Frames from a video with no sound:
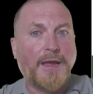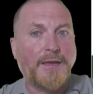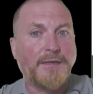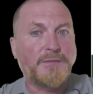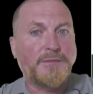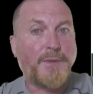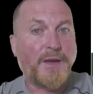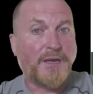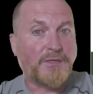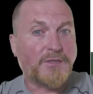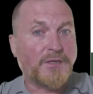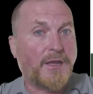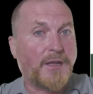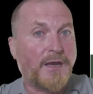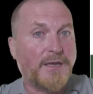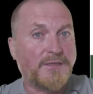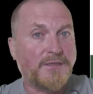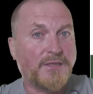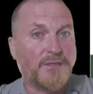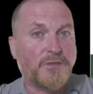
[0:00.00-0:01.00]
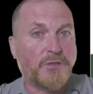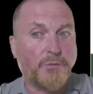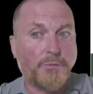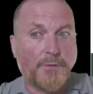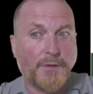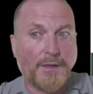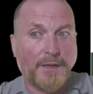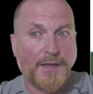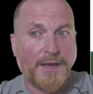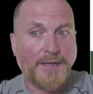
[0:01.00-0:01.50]
specialized
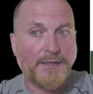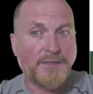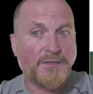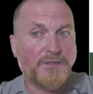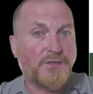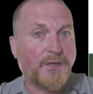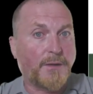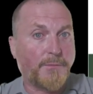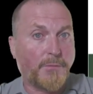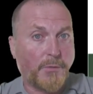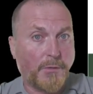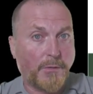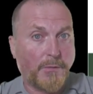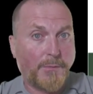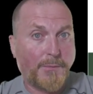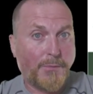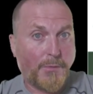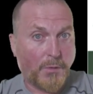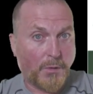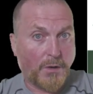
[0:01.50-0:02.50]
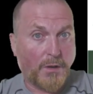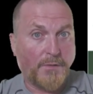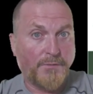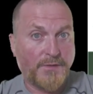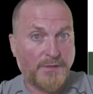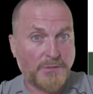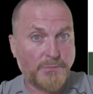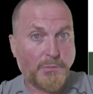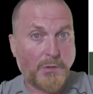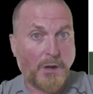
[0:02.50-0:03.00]
issue-related summary report on
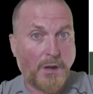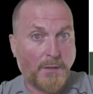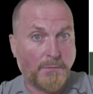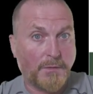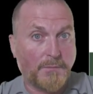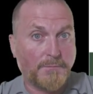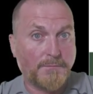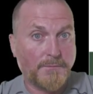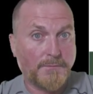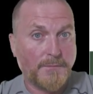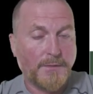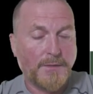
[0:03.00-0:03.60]
this problem.